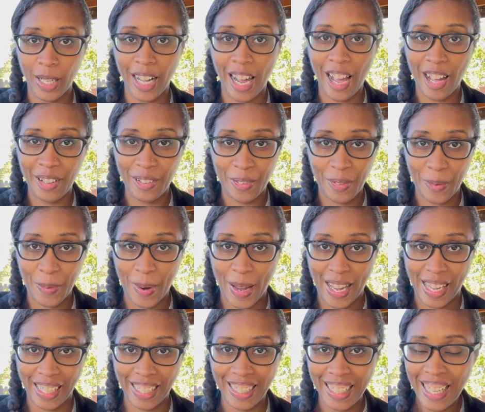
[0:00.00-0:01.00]
out of the
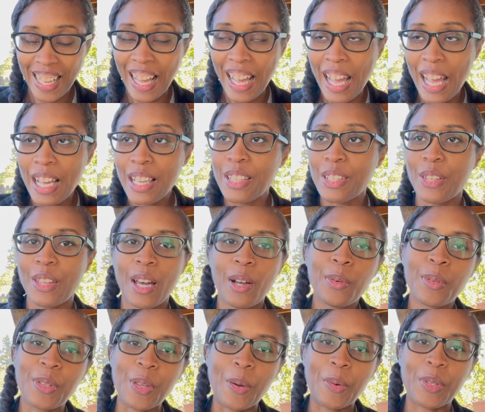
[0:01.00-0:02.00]
way. So that
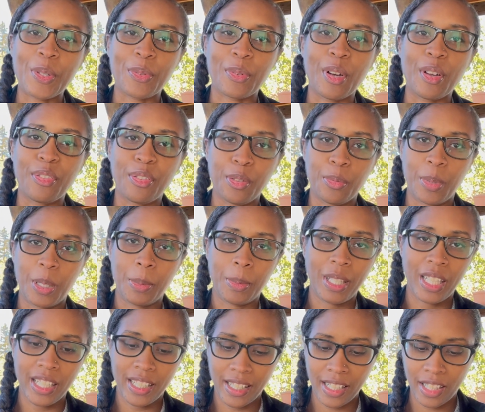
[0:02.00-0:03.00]
one's always rough for me
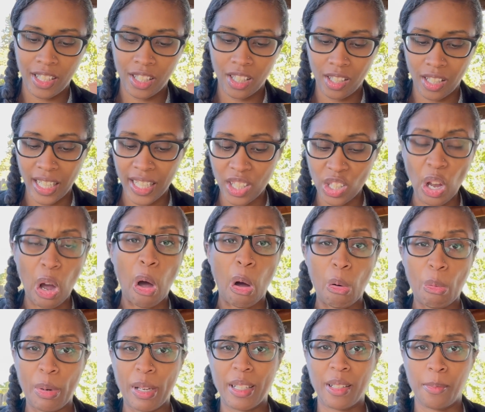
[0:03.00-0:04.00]
because it's
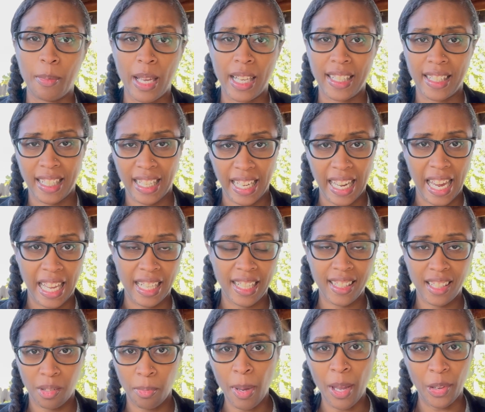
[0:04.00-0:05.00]
always messy and it
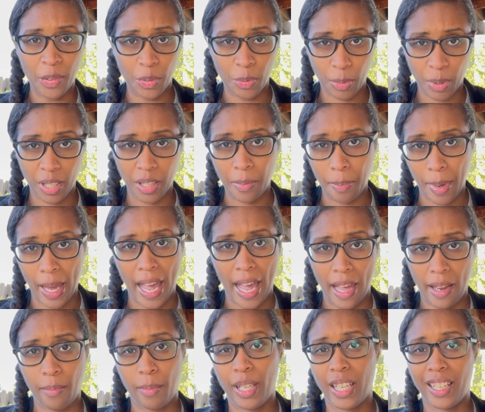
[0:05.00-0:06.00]
smells really
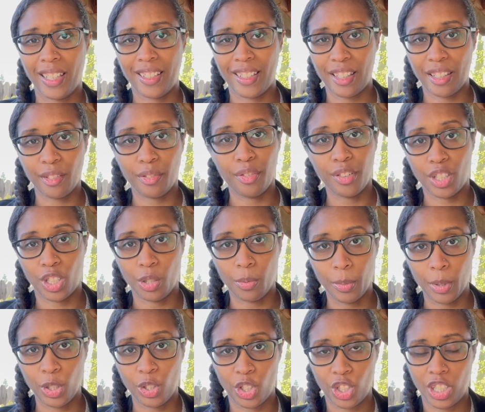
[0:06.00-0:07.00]
bad because of the fish
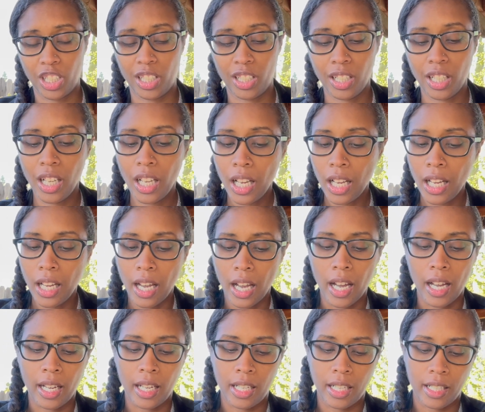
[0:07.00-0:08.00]
emulsion.
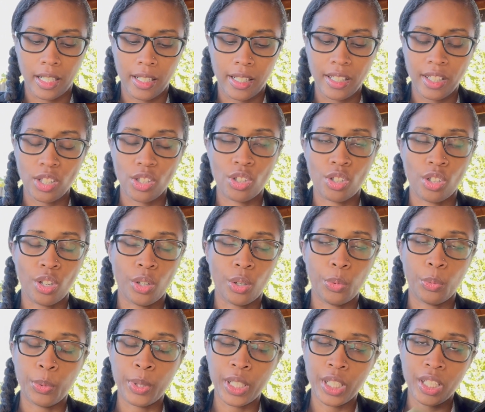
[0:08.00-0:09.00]
So
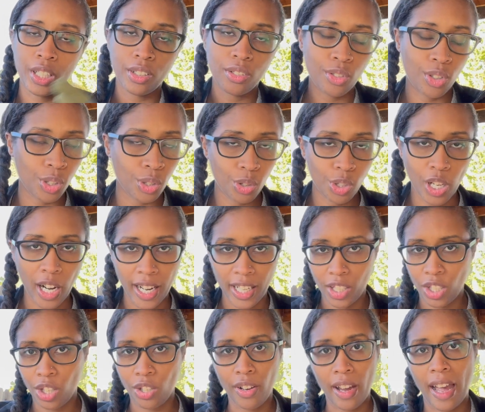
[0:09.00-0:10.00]
we do try
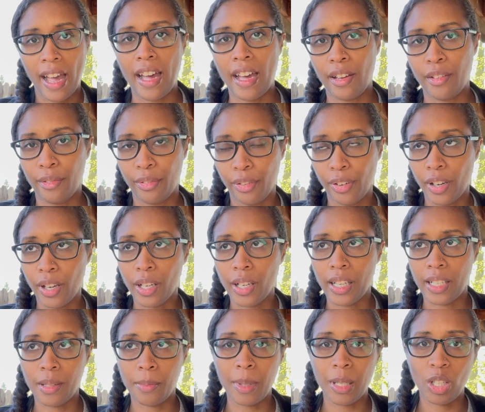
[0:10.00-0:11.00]
to have
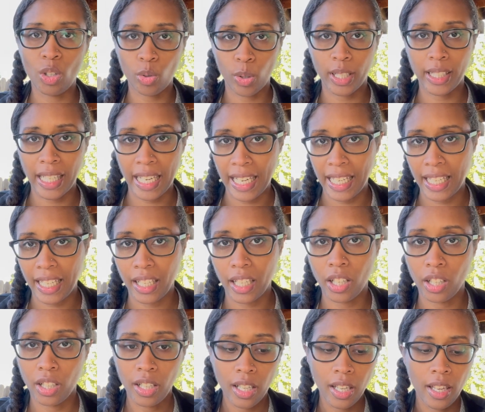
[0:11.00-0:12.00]
as many organic
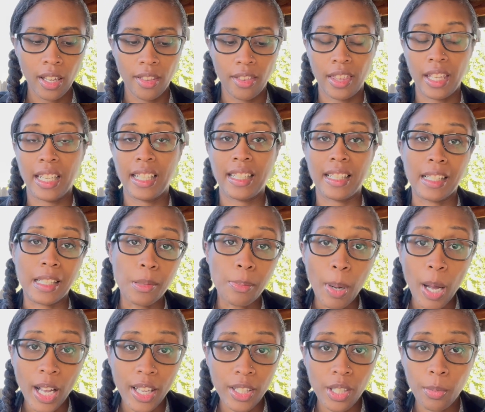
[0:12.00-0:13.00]
things as
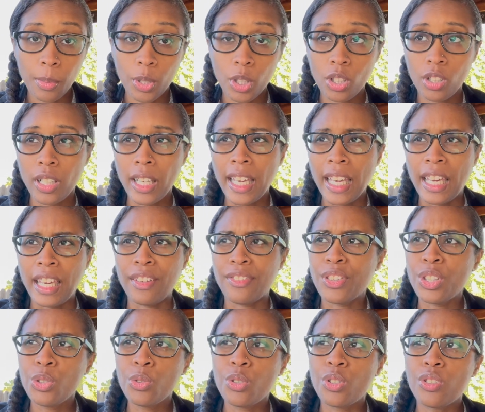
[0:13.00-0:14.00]
possible. If
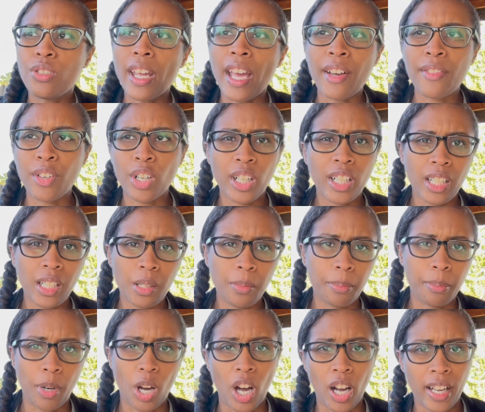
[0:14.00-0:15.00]
you have already
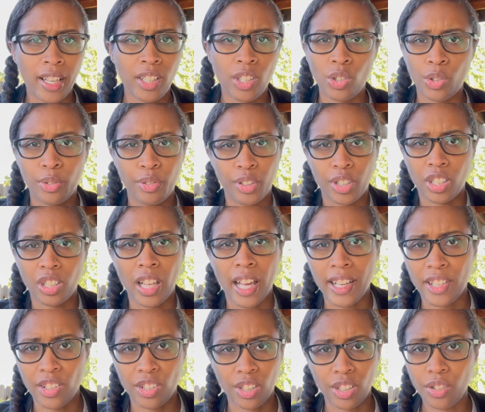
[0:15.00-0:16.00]
bought your
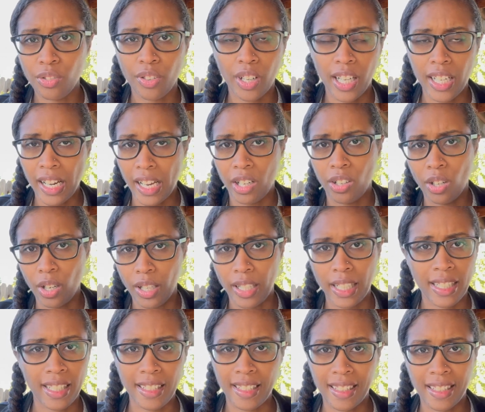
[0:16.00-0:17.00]
fertilizer and you find out
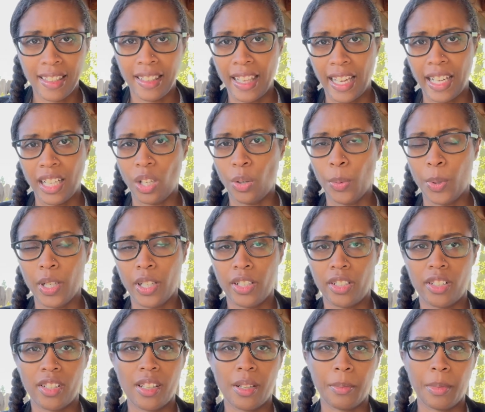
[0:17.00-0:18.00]
it's a synthetic one or
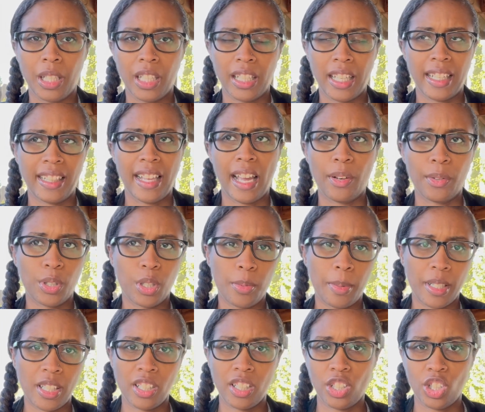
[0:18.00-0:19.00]
something like that, which is
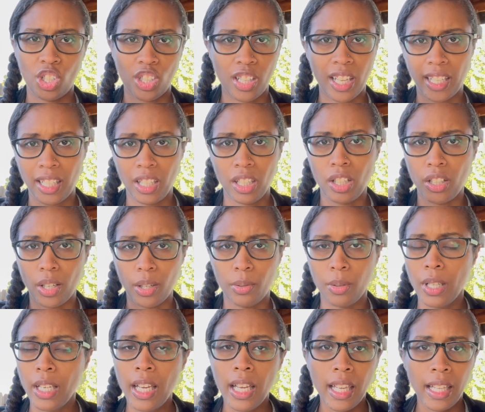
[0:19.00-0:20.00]
basically just like, you know,
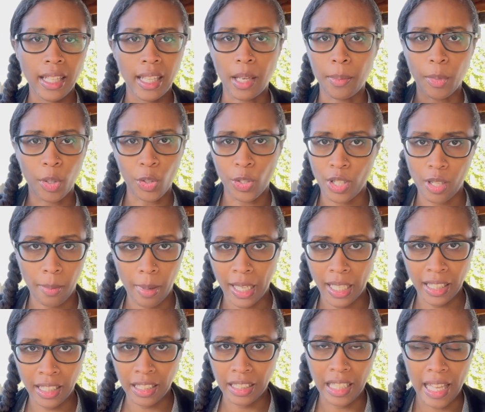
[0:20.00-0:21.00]
chemicals they make
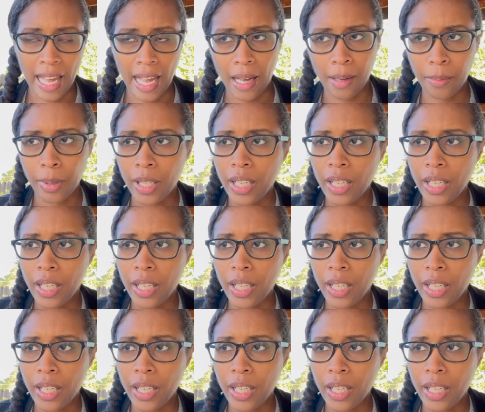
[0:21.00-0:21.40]
in the lab,